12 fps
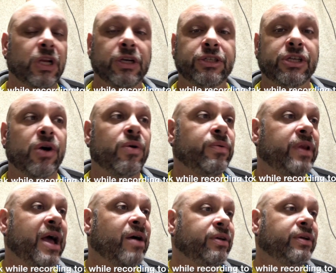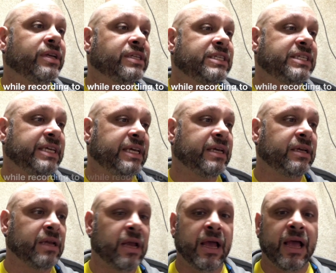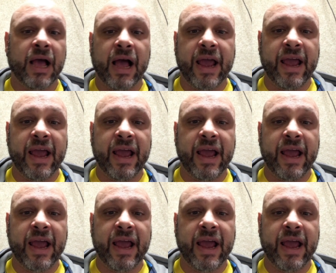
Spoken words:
So now you can see I